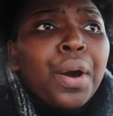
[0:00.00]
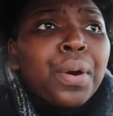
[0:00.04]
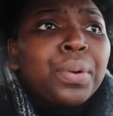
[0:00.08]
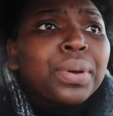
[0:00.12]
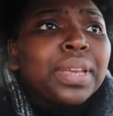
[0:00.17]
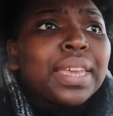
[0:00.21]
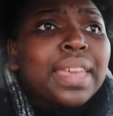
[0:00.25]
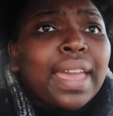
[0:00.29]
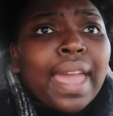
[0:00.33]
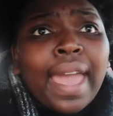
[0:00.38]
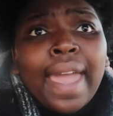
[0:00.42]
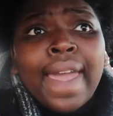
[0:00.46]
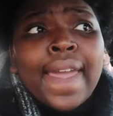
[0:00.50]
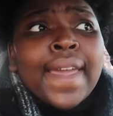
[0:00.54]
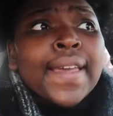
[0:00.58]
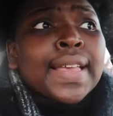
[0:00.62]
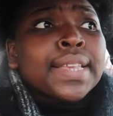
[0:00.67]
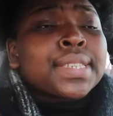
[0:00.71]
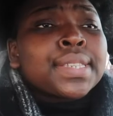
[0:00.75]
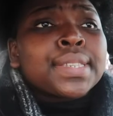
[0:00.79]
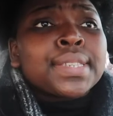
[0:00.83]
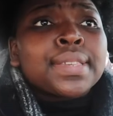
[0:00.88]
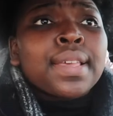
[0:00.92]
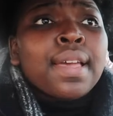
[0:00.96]
own
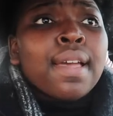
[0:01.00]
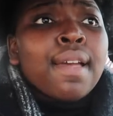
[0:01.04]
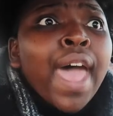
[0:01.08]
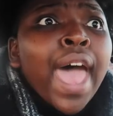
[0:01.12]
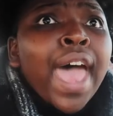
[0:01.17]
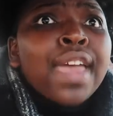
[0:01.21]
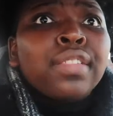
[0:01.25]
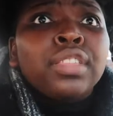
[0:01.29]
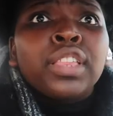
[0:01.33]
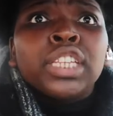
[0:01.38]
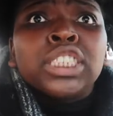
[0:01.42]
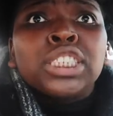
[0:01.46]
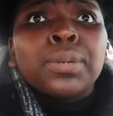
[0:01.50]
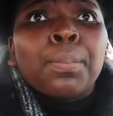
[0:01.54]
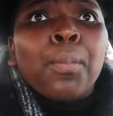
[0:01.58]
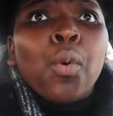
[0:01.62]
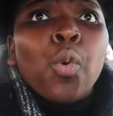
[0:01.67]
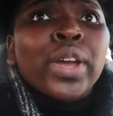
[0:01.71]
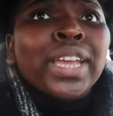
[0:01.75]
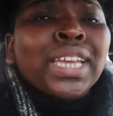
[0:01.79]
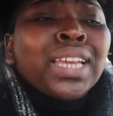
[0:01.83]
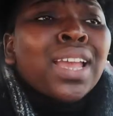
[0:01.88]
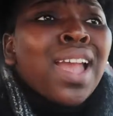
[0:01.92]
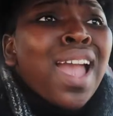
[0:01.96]
gas at this
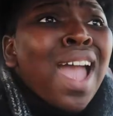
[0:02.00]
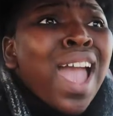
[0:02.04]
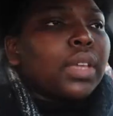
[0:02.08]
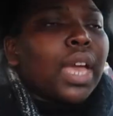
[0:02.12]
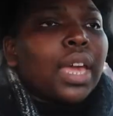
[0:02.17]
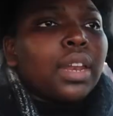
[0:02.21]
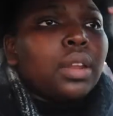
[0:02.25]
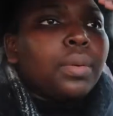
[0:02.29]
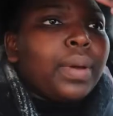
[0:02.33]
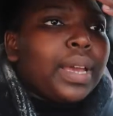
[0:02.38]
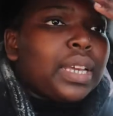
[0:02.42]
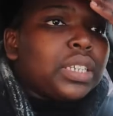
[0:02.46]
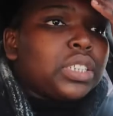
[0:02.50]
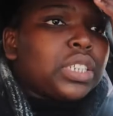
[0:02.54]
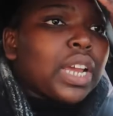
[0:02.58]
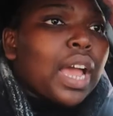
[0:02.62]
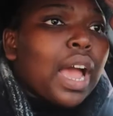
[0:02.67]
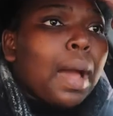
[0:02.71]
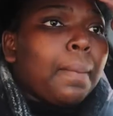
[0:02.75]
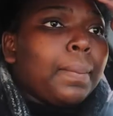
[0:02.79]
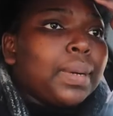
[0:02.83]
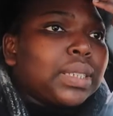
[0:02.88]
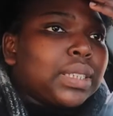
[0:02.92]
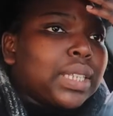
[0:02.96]
point. Anyways,
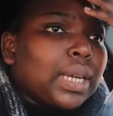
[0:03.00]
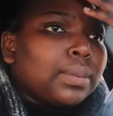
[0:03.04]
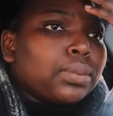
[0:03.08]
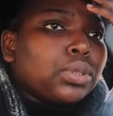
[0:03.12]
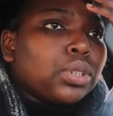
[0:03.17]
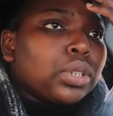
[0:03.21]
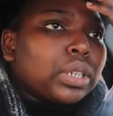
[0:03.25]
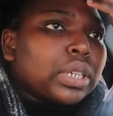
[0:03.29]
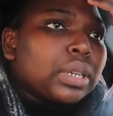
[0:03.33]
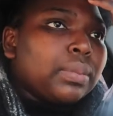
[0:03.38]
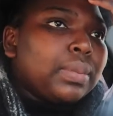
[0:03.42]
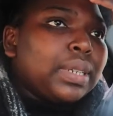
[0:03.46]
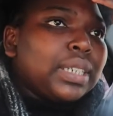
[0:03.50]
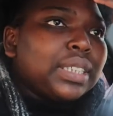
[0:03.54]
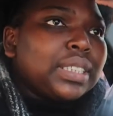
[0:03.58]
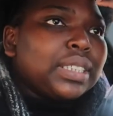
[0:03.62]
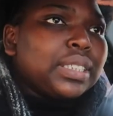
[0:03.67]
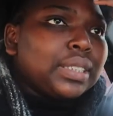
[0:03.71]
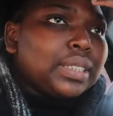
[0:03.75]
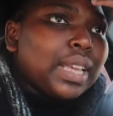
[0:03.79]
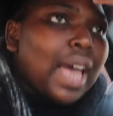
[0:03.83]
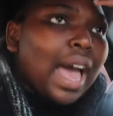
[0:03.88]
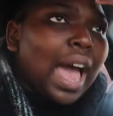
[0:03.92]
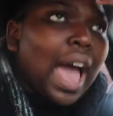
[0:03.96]
child, I'm gonna stop talking, because
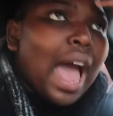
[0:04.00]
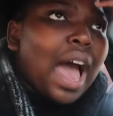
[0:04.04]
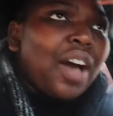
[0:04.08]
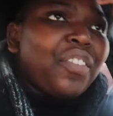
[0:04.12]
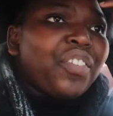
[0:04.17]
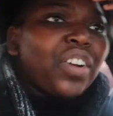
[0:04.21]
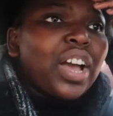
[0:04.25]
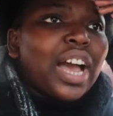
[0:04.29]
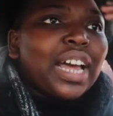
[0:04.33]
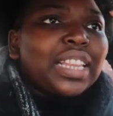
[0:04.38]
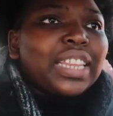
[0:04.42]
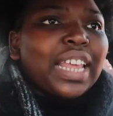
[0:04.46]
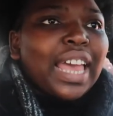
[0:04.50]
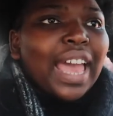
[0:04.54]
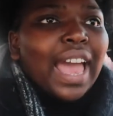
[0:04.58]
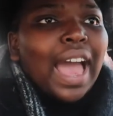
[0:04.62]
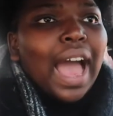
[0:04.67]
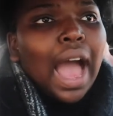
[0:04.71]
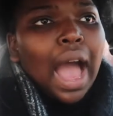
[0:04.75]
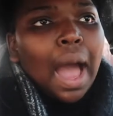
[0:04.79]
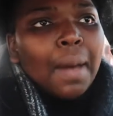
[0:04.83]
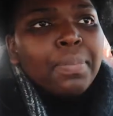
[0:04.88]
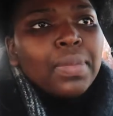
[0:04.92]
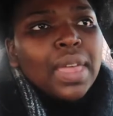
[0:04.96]
I forgot that
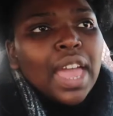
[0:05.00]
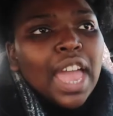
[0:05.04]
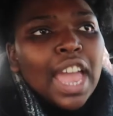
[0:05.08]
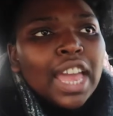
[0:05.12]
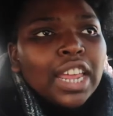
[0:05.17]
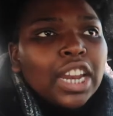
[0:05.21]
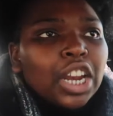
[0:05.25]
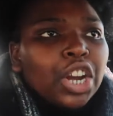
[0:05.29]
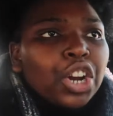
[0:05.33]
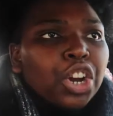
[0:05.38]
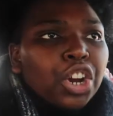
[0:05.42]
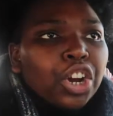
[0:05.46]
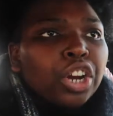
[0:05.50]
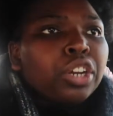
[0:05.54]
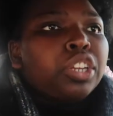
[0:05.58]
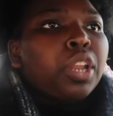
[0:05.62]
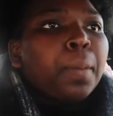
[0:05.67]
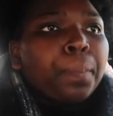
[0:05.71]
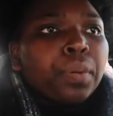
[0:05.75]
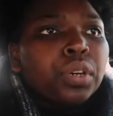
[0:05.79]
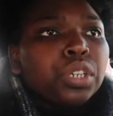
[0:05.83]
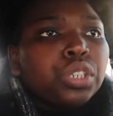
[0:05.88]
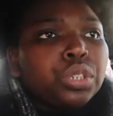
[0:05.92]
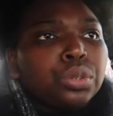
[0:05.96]
I'm the editor, the
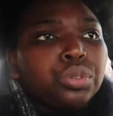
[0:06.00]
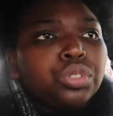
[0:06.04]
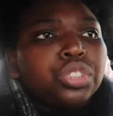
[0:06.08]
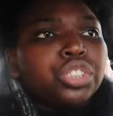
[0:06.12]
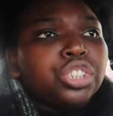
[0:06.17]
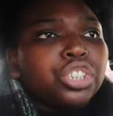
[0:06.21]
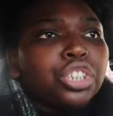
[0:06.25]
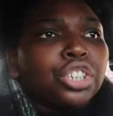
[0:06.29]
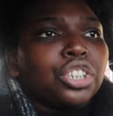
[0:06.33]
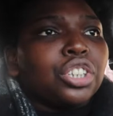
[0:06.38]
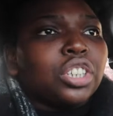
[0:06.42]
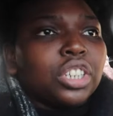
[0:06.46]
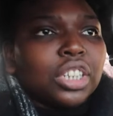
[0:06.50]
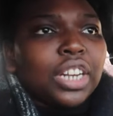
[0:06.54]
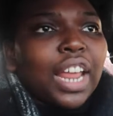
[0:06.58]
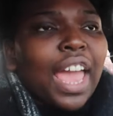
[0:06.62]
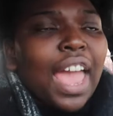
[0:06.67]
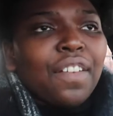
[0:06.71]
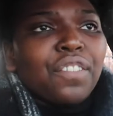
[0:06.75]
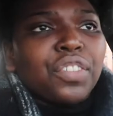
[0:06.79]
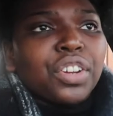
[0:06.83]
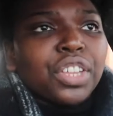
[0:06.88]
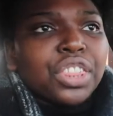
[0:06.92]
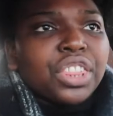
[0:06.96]
producer, the
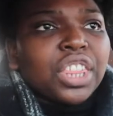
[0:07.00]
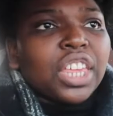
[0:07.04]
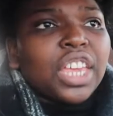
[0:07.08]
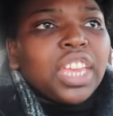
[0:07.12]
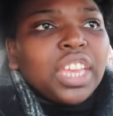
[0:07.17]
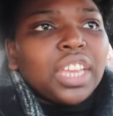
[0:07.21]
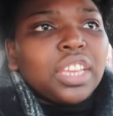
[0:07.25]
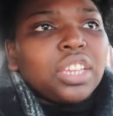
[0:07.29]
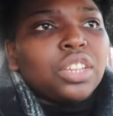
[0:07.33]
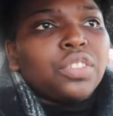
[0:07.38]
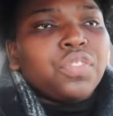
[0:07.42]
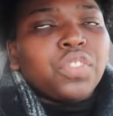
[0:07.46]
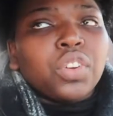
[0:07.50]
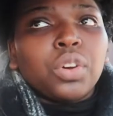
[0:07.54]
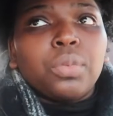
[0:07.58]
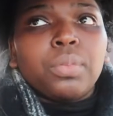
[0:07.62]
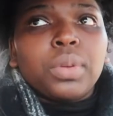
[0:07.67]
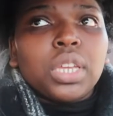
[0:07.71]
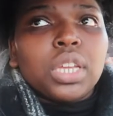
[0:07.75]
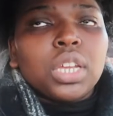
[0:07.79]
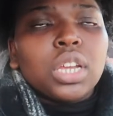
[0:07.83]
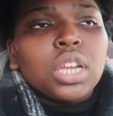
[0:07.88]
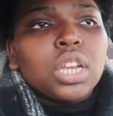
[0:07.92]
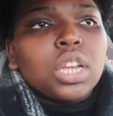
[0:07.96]
everything, you feel
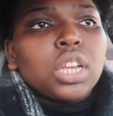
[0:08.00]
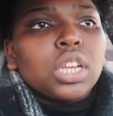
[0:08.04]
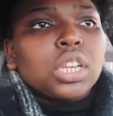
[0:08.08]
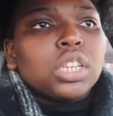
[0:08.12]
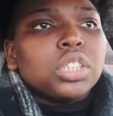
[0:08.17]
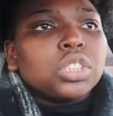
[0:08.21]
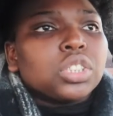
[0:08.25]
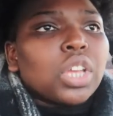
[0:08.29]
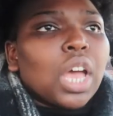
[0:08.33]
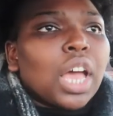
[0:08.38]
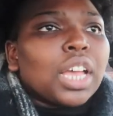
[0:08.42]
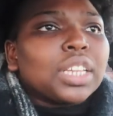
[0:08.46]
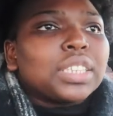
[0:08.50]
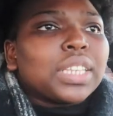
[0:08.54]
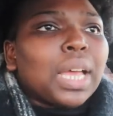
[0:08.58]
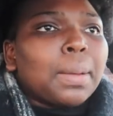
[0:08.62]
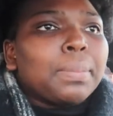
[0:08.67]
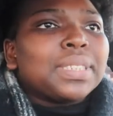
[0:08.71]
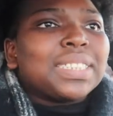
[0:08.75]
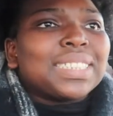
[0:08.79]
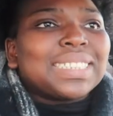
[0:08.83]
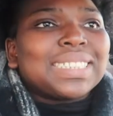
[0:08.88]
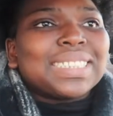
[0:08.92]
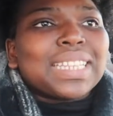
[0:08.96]
me? So I'm
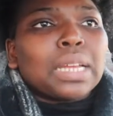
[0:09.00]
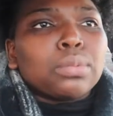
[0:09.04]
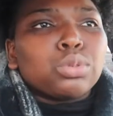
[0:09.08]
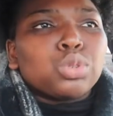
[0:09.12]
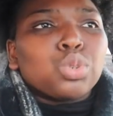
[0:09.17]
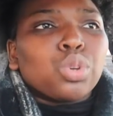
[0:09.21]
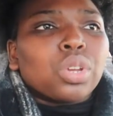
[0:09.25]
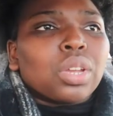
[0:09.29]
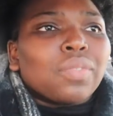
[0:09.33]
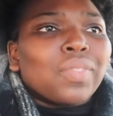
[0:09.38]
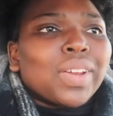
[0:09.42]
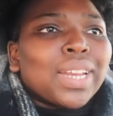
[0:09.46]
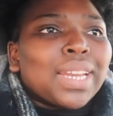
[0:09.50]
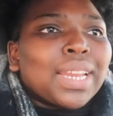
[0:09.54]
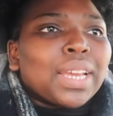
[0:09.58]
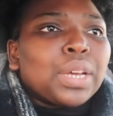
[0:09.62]
gonna just stop talking right